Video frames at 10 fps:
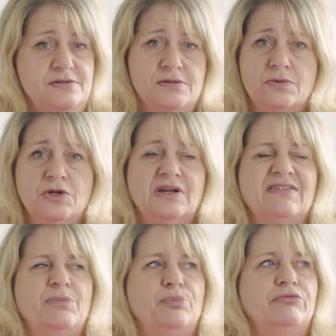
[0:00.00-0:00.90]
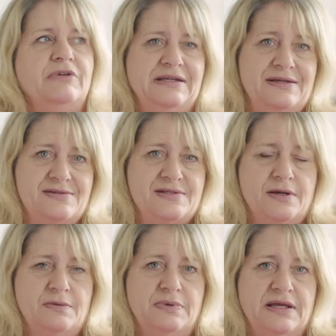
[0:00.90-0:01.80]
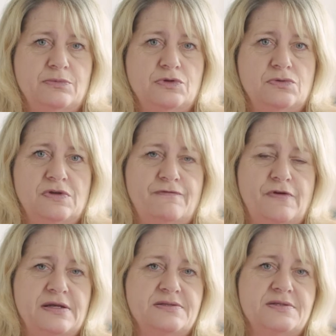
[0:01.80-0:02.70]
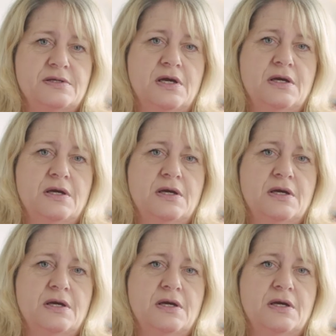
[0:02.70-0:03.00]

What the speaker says: So you're going to have a brilliant time playing with all your friends